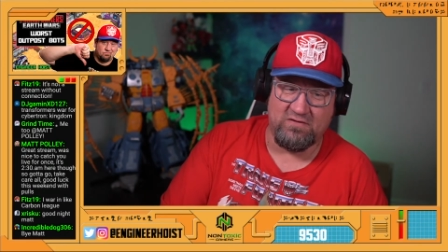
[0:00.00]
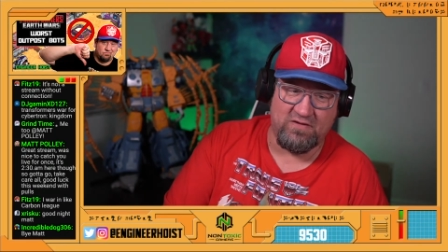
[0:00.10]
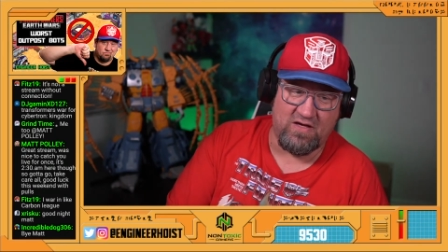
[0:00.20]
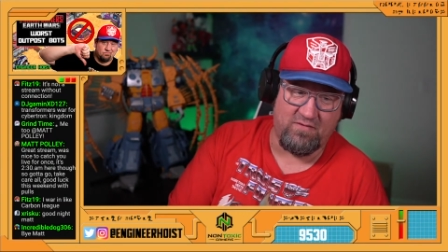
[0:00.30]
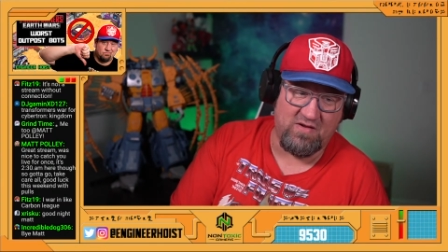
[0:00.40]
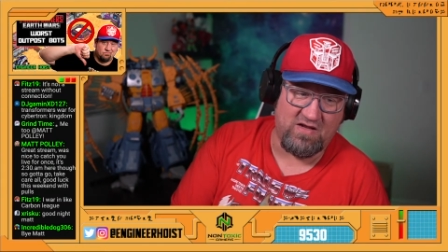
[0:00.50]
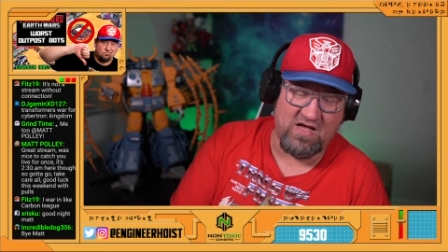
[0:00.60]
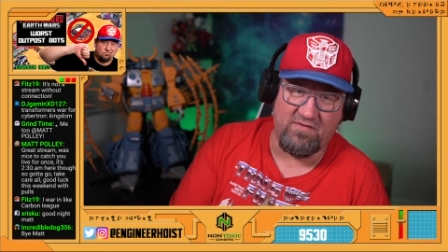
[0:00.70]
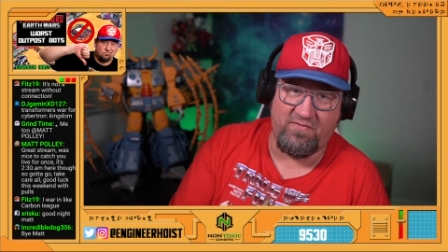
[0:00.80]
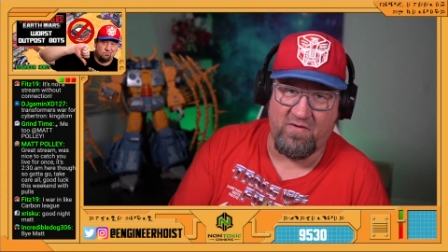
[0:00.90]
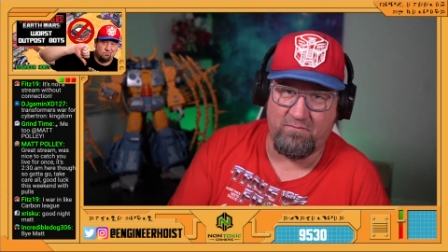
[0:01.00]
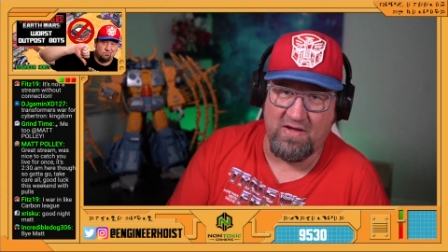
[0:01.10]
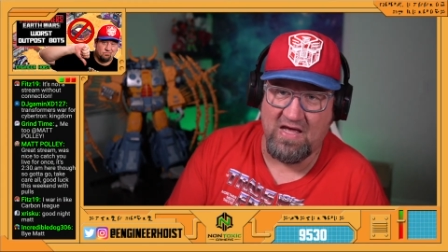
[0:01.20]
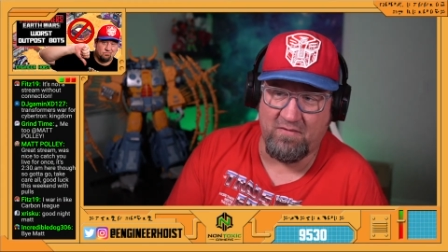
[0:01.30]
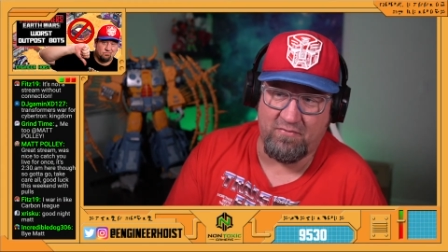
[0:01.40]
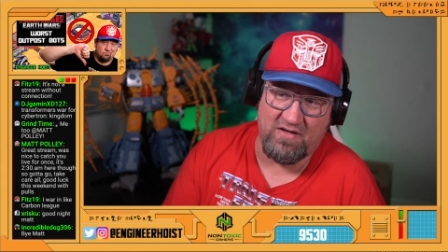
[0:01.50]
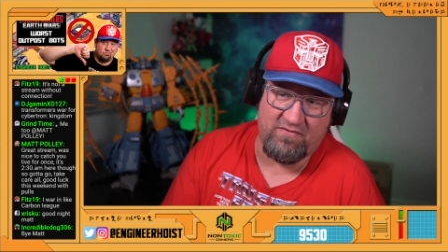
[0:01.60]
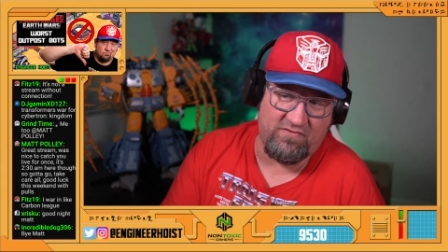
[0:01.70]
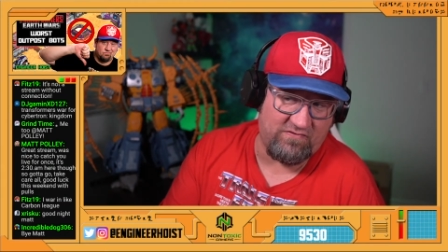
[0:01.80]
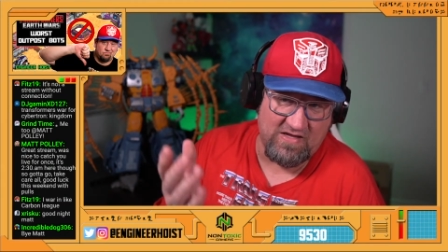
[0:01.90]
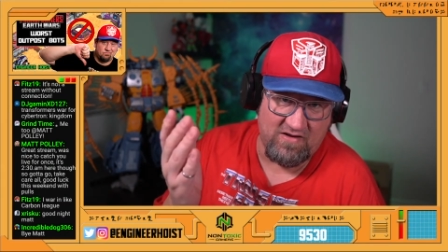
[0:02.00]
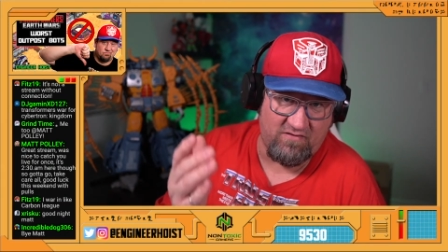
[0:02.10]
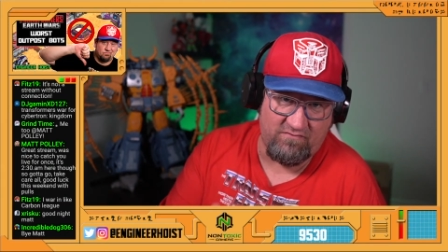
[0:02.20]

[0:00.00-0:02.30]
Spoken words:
Yeah, I mean, I kind of felt bad, but I had